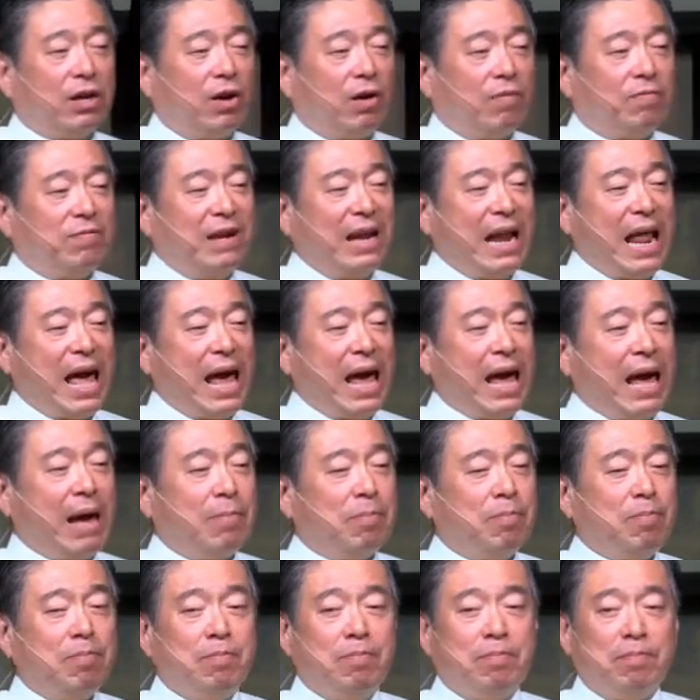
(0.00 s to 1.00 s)
of
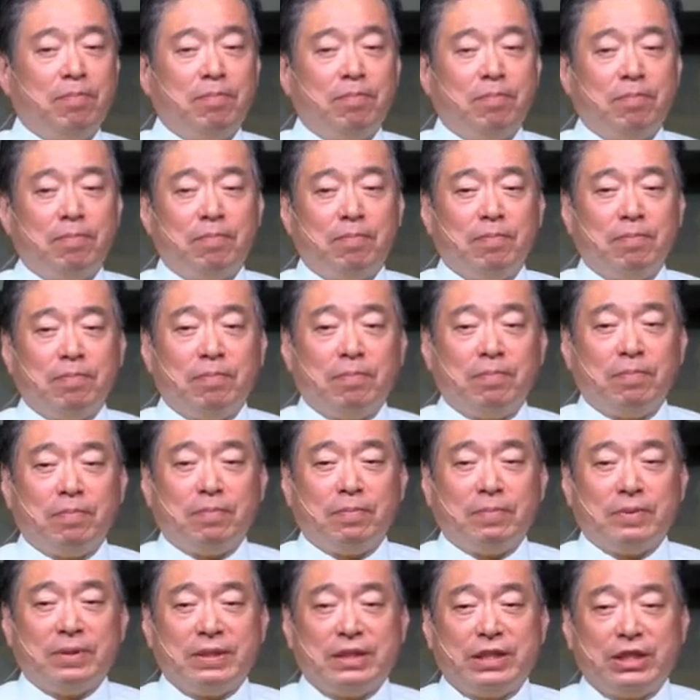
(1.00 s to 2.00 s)
lamb
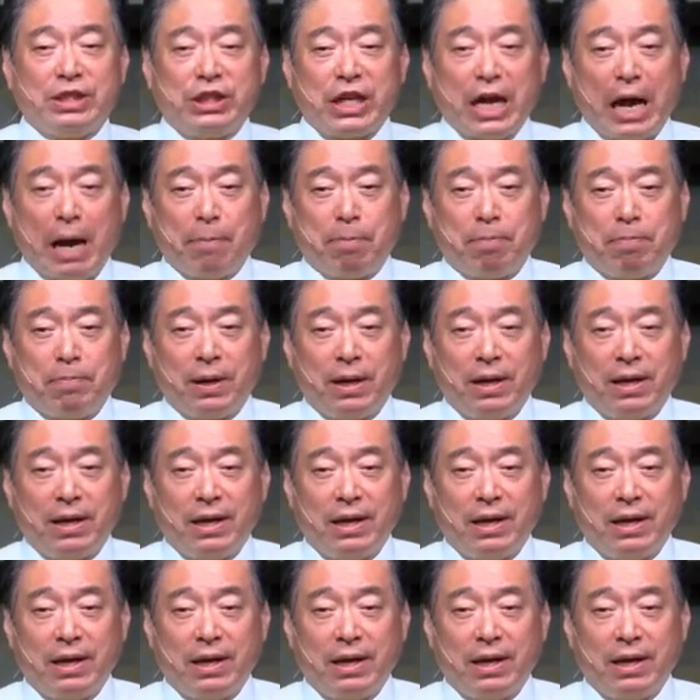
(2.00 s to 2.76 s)
chop.